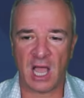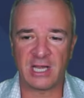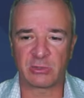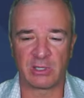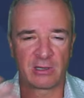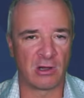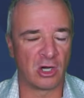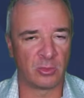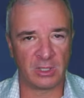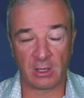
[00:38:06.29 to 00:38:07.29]
I just want to go
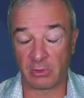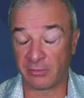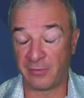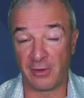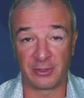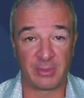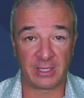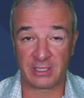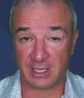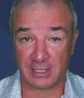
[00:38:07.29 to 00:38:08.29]
home and I want to fall into bed
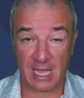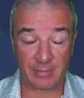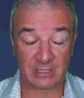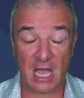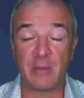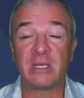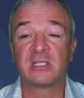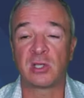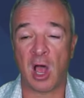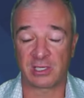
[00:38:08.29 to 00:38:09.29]
and take a nap because I'm
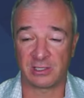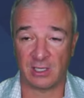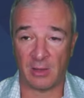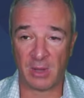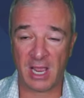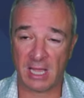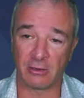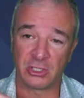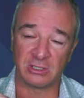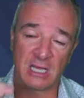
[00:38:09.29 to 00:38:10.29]
exhausted. Uh, my
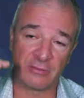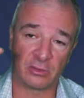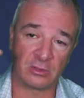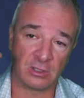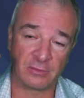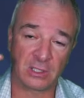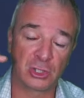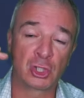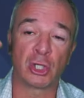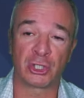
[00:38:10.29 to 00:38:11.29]
energy level of
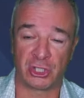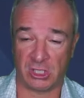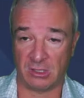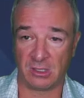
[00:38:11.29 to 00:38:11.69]
exertion